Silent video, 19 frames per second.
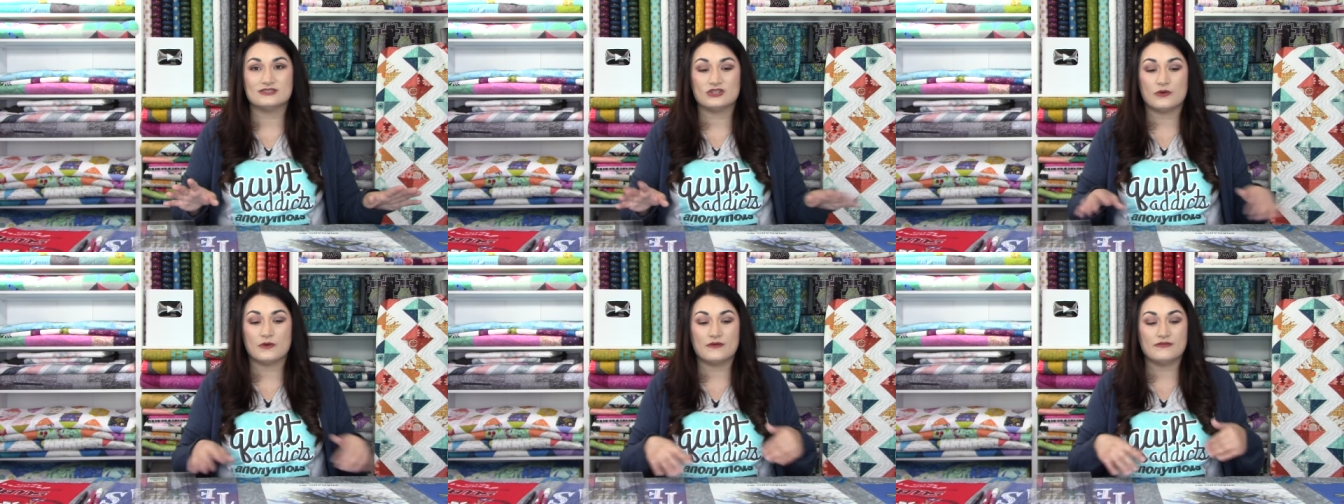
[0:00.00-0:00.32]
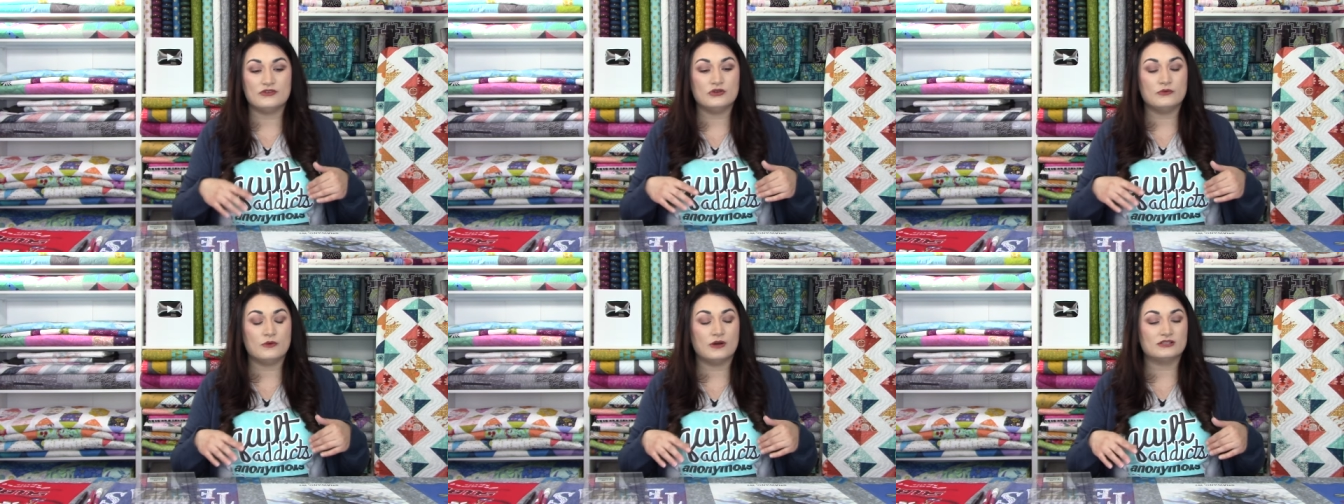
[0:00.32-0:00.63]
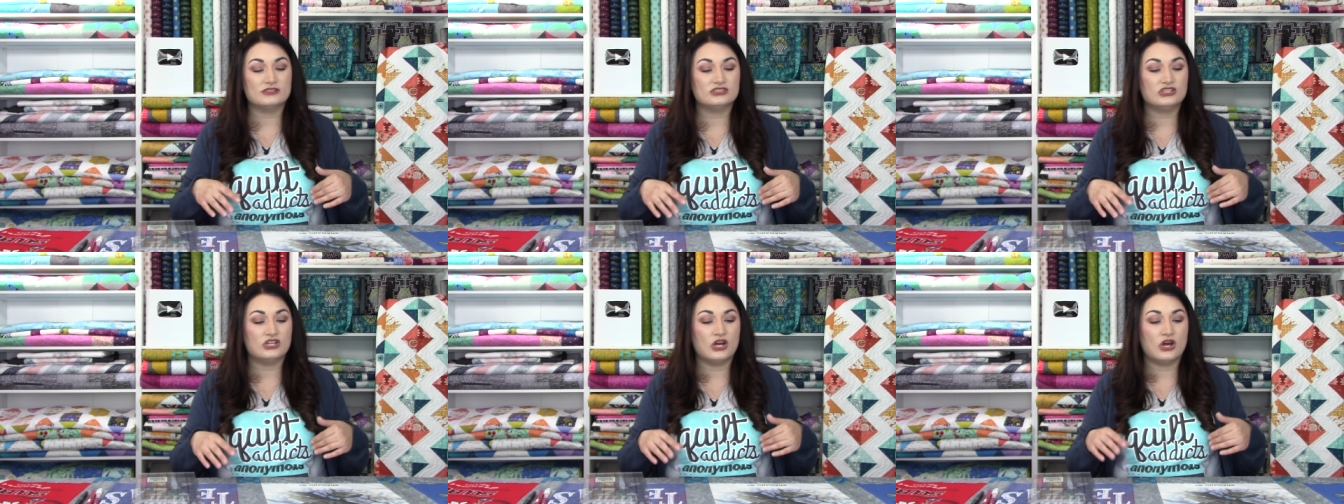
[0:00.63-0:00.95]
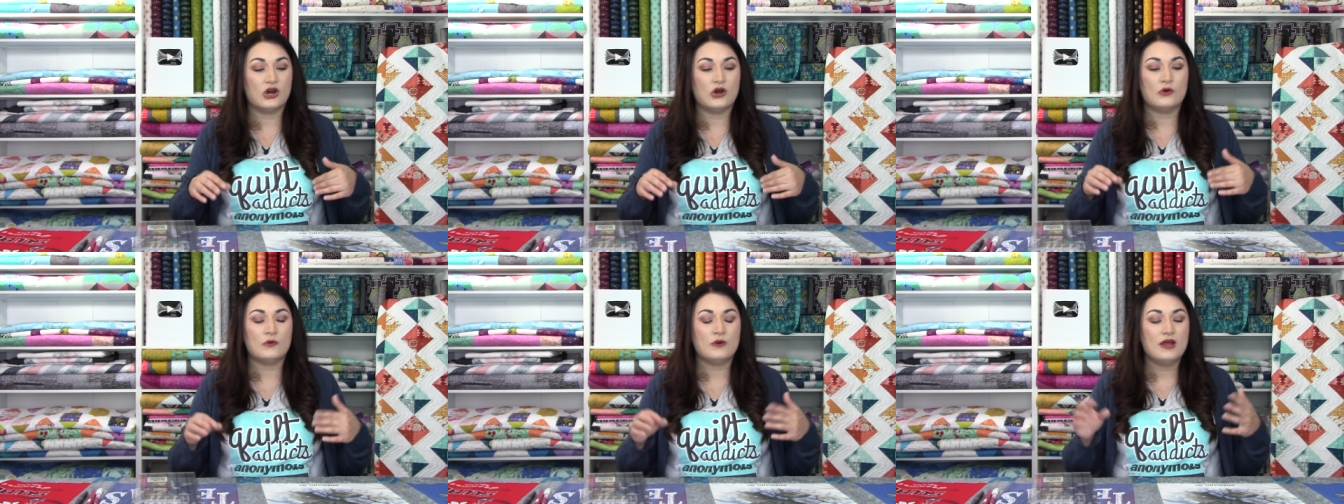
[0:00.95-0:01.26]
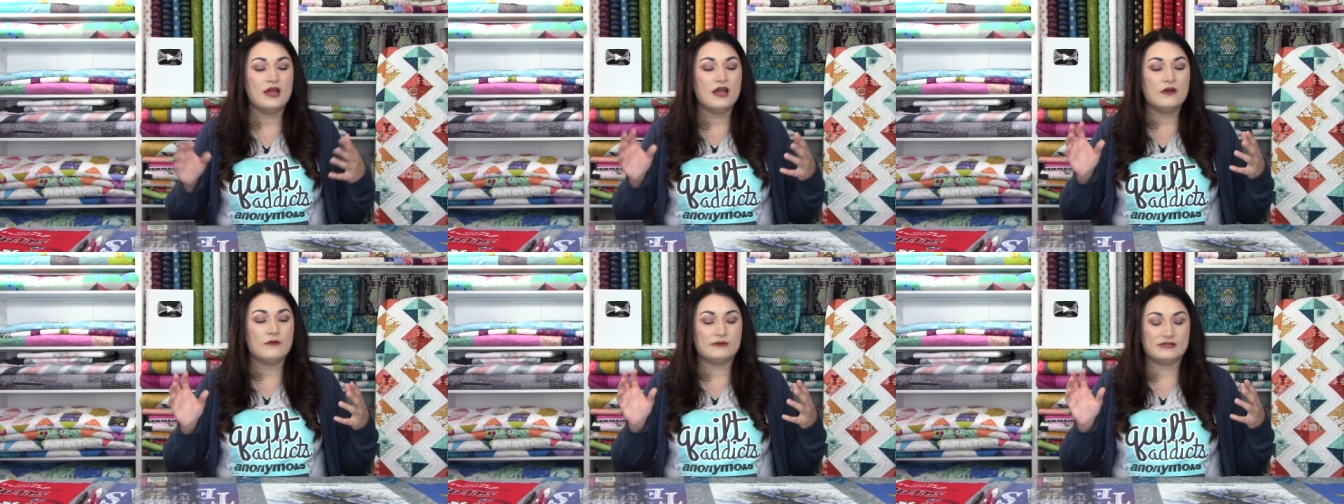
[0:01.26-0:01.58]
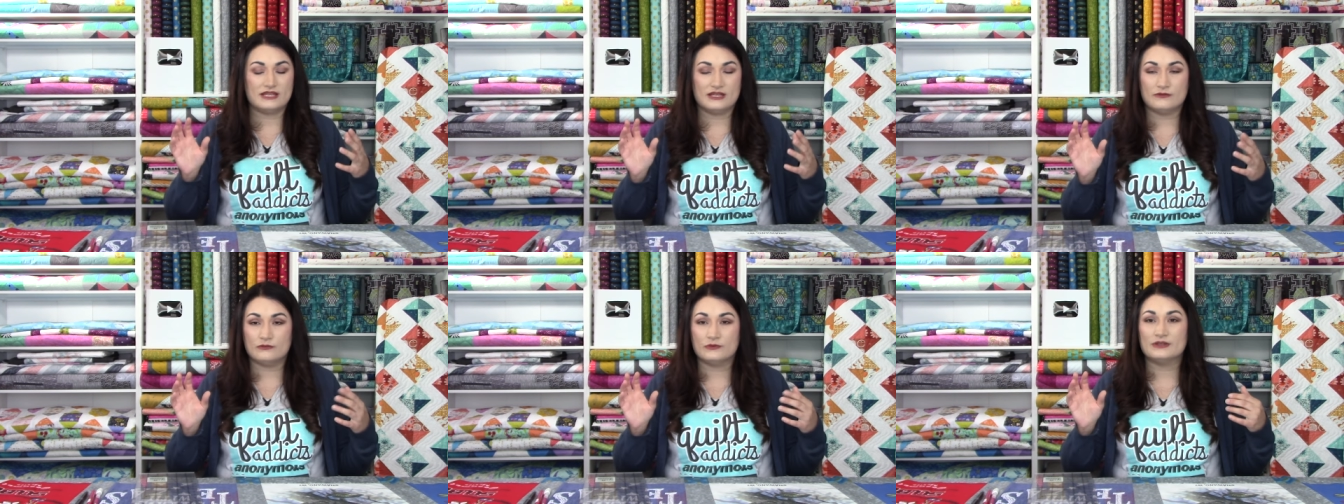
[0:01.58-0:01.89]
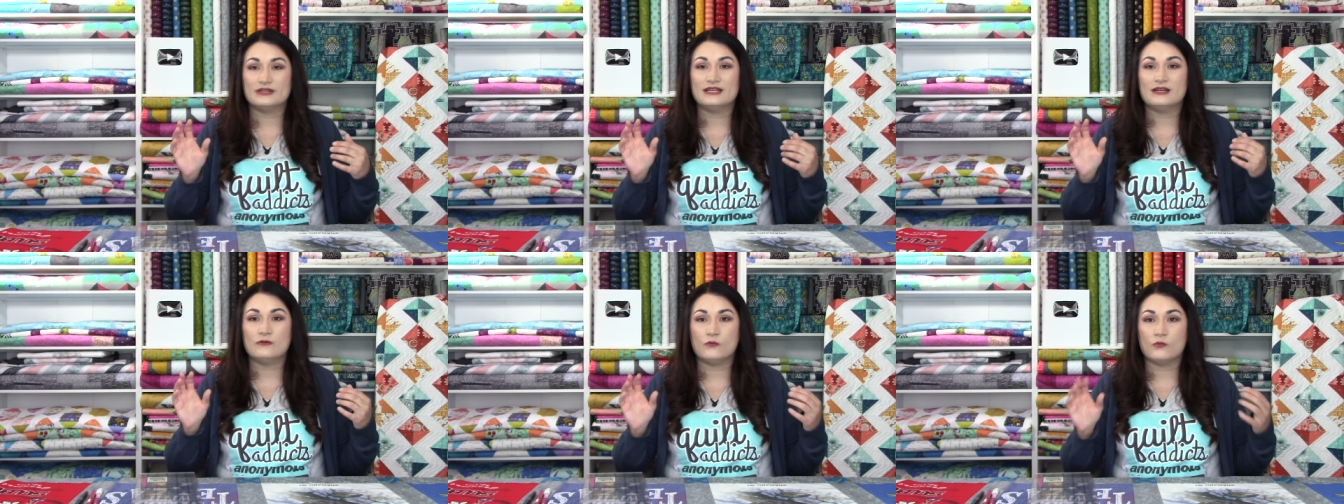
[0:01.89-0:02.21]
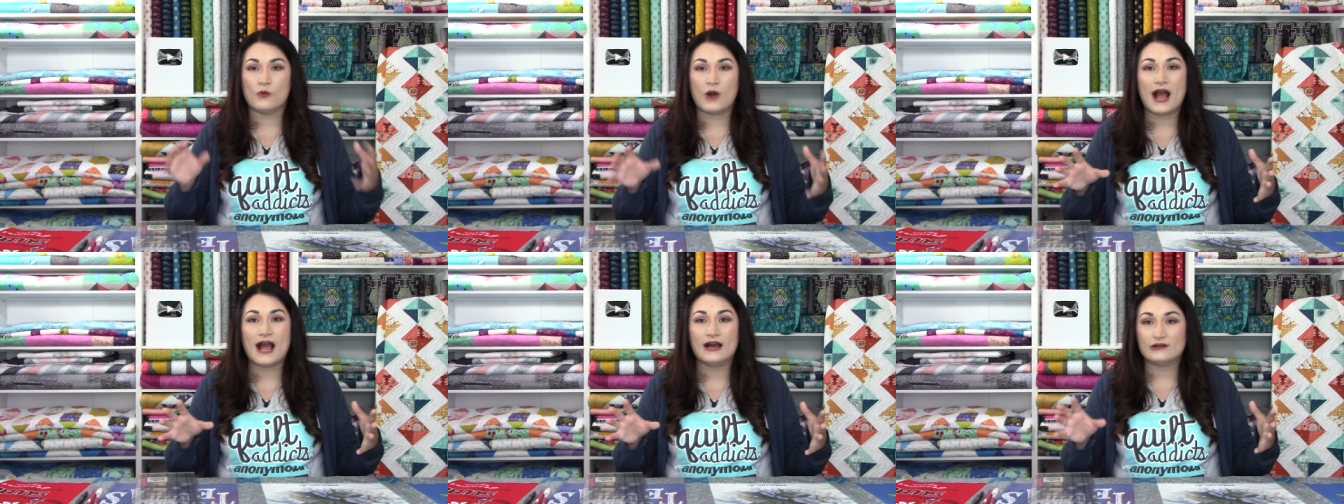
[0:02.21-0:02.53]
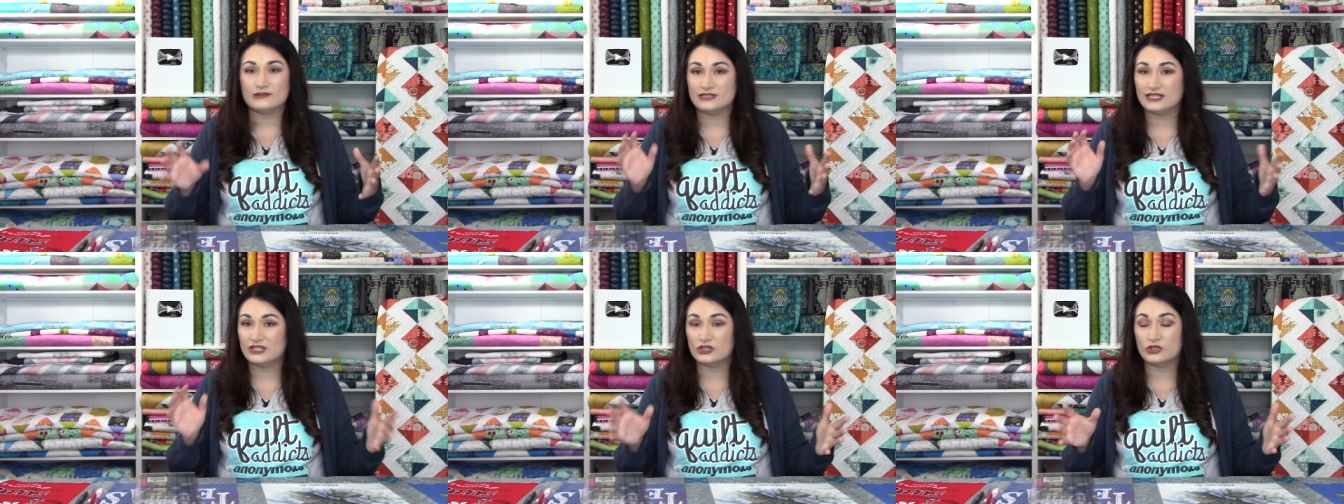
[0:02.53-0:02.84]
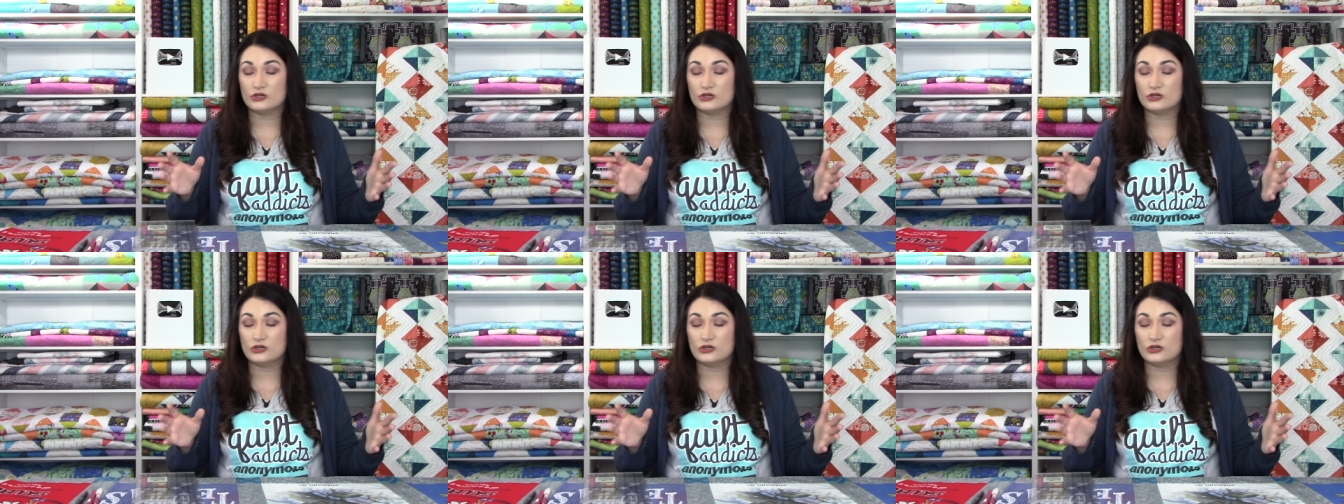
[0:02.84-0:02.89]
So if you want to go with a really wild and